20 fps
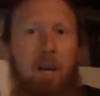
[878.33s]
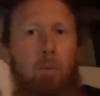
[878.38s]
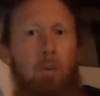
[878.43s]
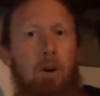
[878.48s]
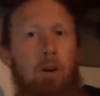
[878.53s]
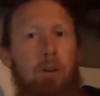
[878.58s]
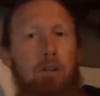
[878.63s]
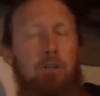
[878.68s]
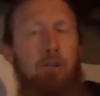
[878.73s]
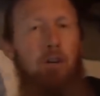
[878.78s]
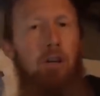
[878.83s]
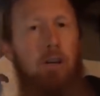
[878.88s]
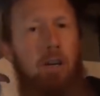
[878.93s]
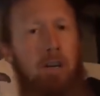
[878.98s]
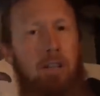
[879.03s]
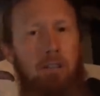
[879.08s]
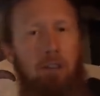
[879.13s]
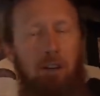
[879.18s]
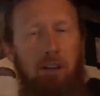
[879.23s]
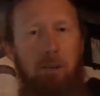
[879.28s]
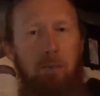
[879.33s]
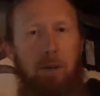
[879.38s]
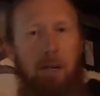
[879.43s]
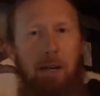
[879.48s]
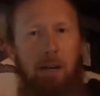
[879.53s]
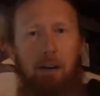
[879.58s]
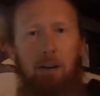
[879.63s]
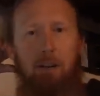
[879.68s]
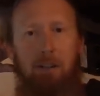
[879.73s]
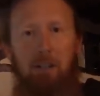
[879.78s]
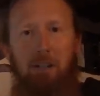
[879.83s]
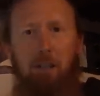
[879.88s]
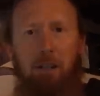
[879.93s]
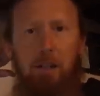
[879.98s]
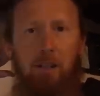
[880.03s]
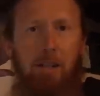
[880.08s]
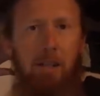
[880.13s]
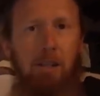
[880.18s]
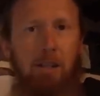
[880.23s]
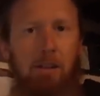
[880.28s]
I wanted to show you. I talked about air
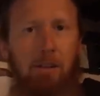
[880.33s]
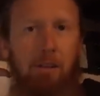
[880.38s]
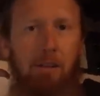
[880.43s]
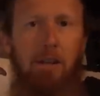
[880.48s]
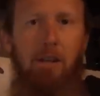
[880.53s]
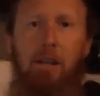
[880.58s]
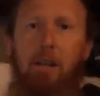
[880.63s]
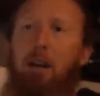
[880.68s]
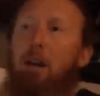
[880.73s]
sealing the,